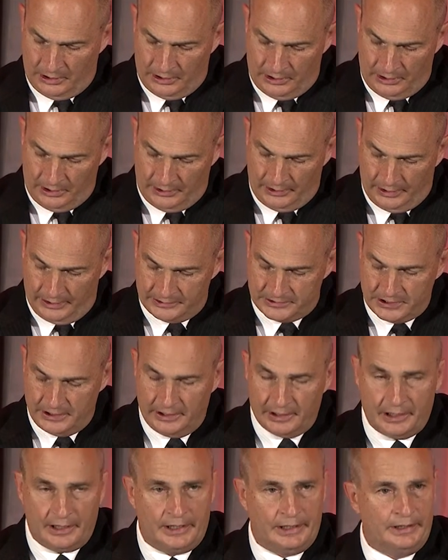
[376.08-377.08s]
In
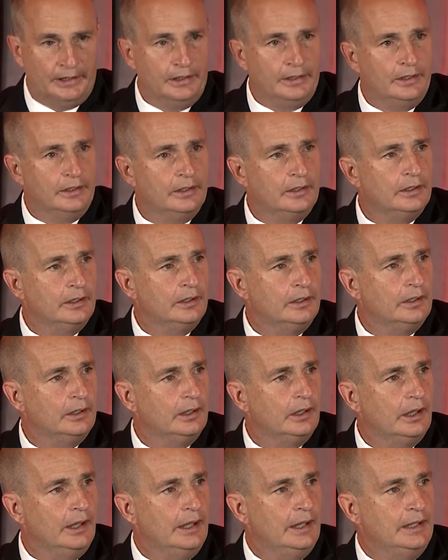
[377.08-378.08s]

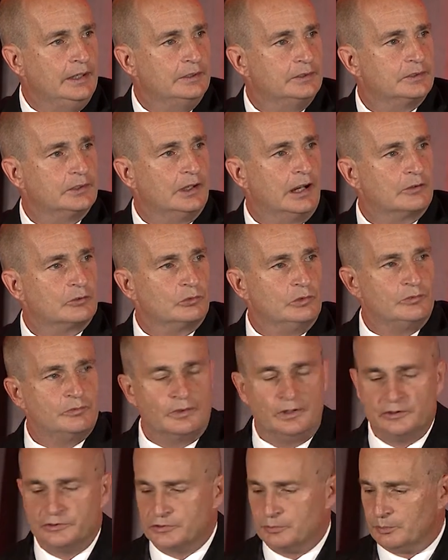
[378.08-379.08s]
1998, after we
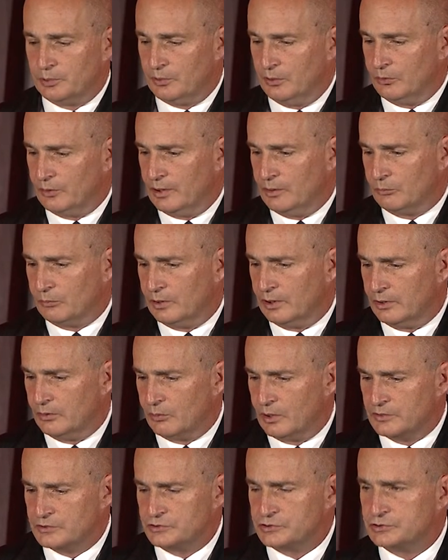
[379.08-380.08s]
finished the program,
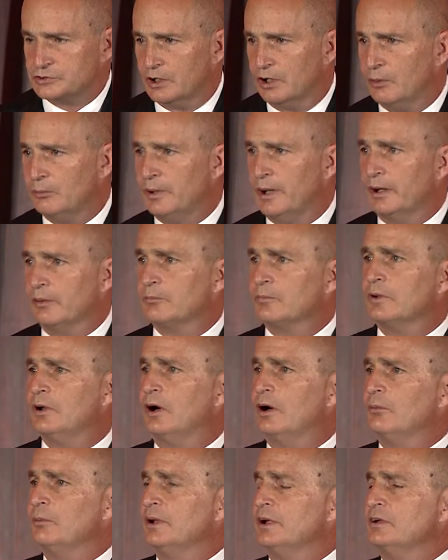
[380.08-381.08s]
Roger Staubach
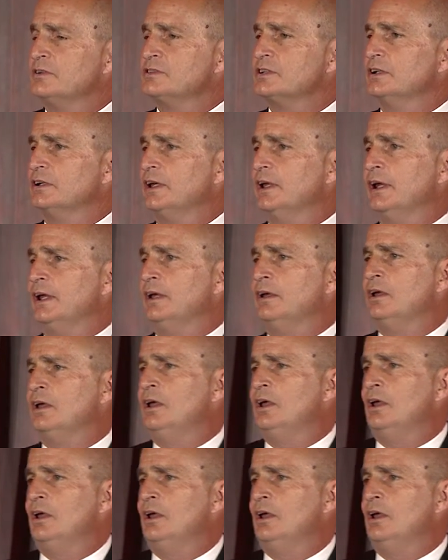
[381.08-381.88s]
called me and he said, Kenny,